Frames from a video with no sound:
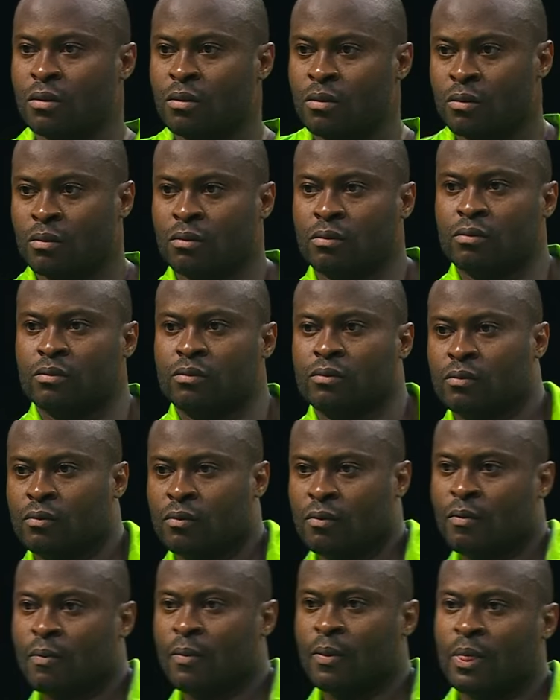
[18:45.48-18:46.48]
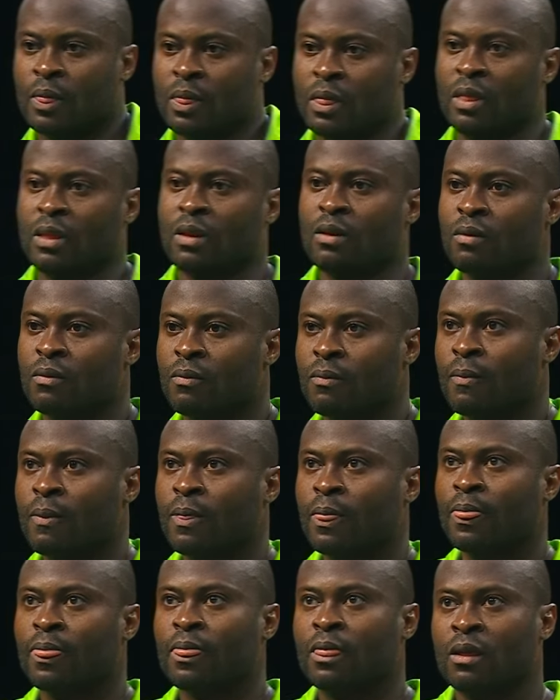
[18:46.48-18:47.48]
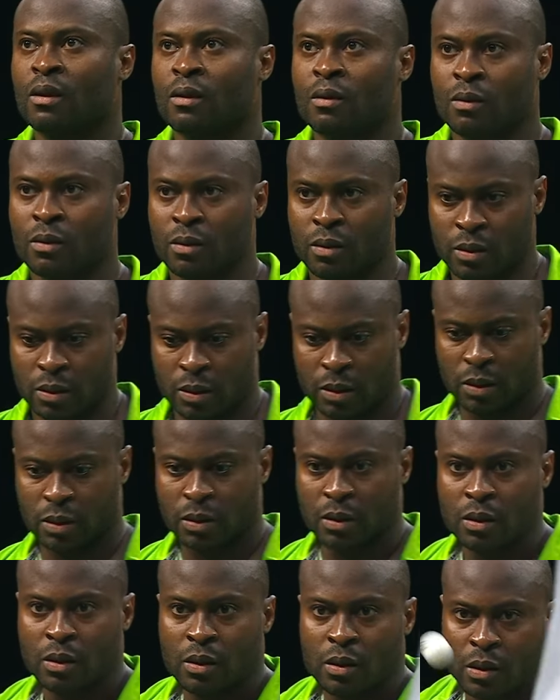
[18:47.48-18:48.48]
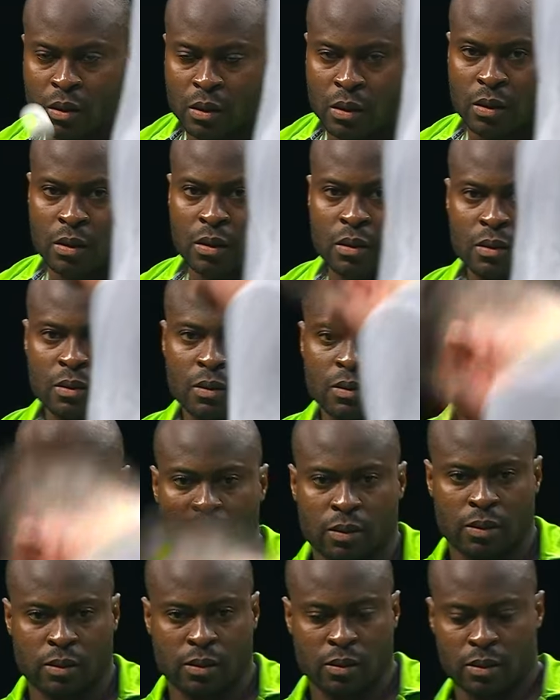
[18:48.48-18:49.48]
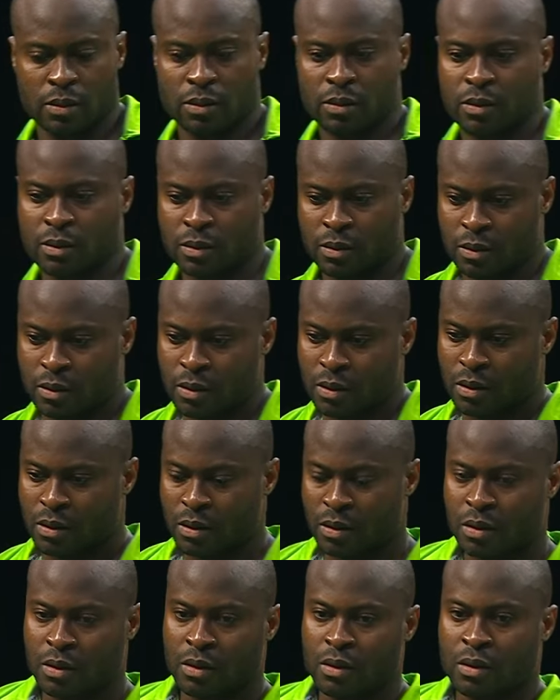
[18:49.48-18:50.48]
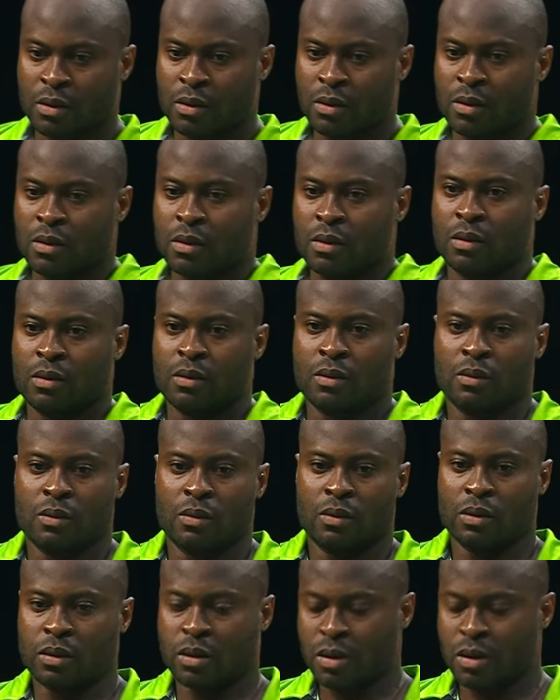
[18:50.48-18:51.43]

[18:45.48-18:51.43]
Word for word: with a little bit of height on it, if it's short enough, can be quite uncomfortable. Ovidiu Ionescu there